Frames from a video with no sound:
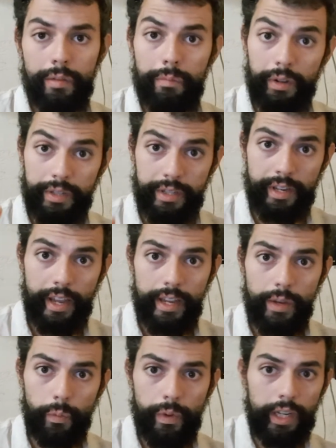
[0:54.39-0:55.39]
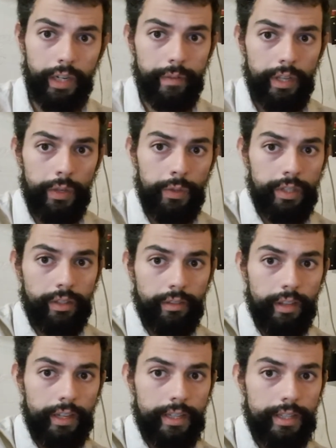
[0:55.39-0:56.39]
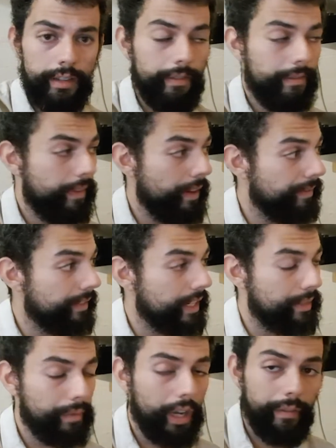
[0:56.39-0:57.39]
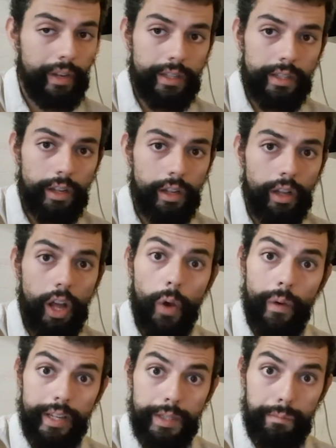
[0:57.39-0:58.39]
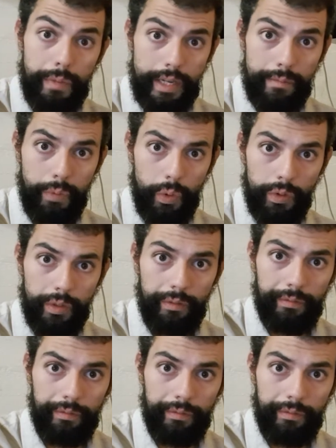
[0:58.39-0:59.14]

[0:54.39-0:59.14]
but today we're going to be using this 15mm OSB board.